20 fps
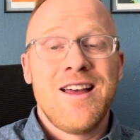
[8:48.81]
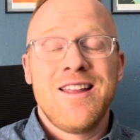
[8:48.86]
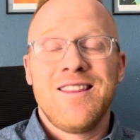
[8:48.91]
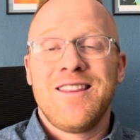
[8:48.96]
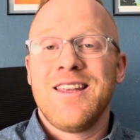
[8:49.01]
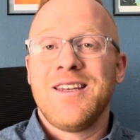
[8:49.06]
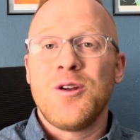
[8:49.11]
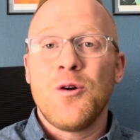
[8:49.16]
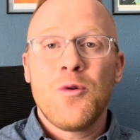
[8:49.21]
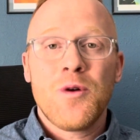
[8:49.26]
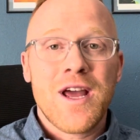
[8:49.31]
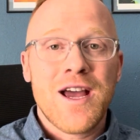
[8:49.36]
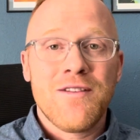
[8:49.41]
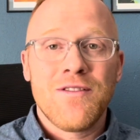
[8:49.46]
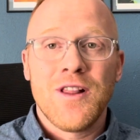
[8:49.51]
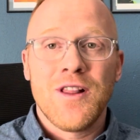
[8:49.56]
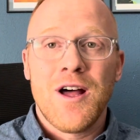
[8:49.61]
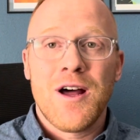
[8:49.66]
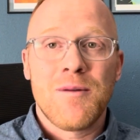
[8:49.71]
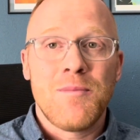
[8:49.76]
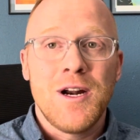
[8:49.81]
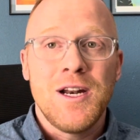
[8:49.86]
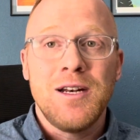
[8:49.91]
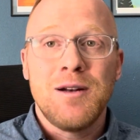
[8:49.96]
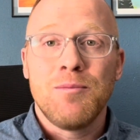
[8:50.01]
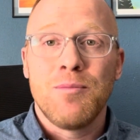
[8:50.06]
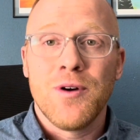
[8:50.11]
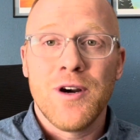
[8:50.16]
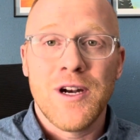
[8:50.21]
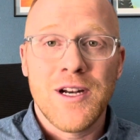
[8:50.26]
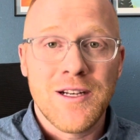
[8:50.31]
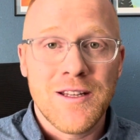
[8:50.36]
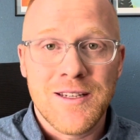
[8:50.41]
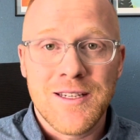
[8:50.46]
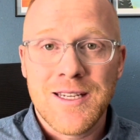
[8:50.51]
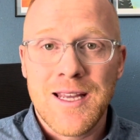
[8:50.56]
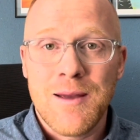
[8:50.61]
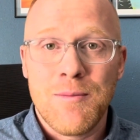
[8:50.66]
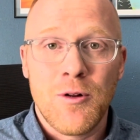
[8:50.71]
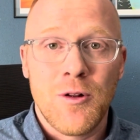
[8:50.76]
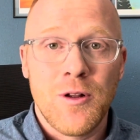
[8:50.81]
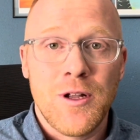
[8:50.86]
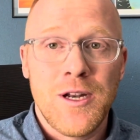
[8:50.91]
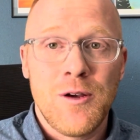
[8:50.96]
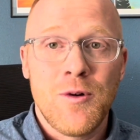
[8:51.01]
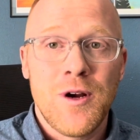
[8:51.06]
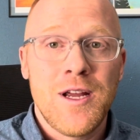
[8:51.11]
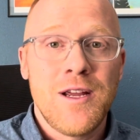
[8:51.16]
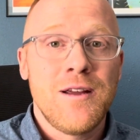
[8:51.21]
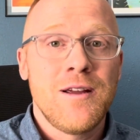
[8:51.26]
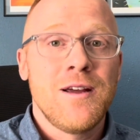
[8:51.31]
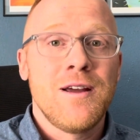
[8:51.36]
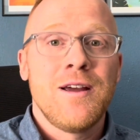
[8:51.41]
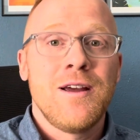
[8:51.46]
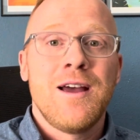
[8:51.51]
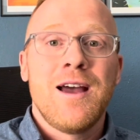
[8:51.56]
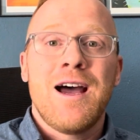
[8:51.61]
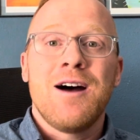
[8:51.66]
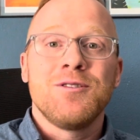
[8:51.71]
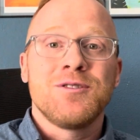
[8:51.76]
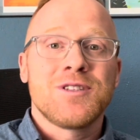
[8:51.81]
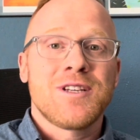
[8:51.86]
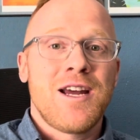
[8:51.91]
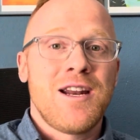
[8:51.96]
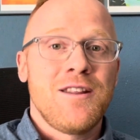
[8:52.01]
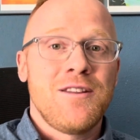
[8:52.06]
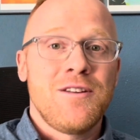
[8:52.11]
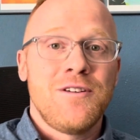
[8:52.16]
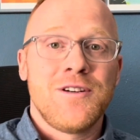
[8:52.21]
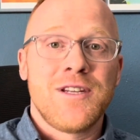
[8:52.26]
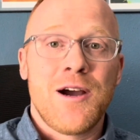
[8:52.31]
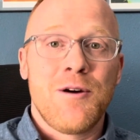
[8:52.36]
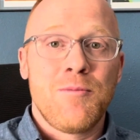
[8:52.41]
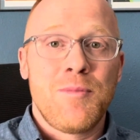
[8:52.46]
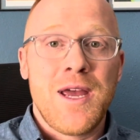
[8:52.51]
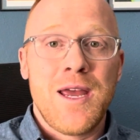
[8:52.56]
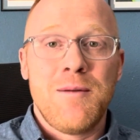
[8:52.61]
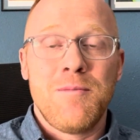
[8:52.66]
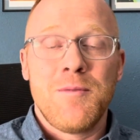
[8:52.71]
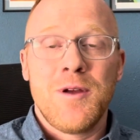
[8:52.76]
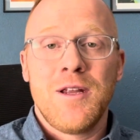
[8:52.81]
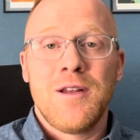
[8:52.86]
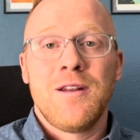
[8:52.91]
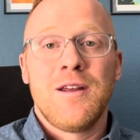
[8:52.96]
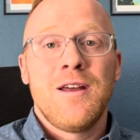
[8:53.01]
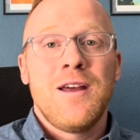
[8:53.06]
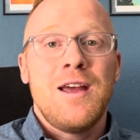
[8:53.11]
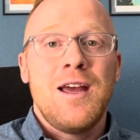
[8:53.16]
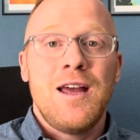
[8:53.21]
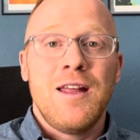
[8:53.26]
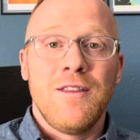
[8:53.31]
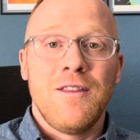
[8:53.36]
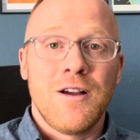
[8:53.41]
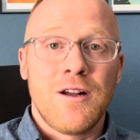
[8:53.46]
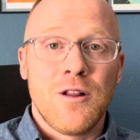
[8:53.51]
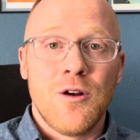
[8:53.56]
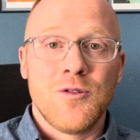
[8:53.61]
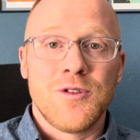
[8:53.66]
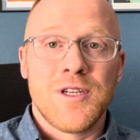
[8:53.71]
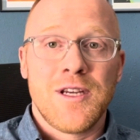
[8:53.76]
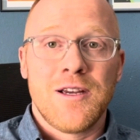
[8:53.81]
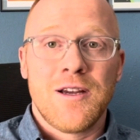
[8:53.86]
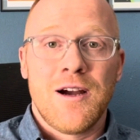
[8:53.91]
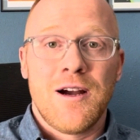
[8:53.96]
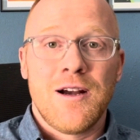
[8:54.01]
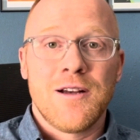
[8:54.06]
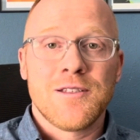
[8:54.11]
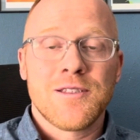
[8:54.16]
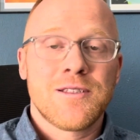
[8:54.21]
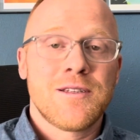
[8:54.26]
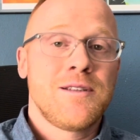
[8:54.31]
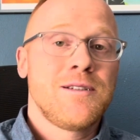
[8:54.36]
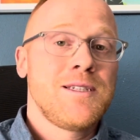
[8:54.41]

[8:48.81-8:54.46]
They don't have a lot of money to bring to the table anyway, outside of their down payment and the closing costs.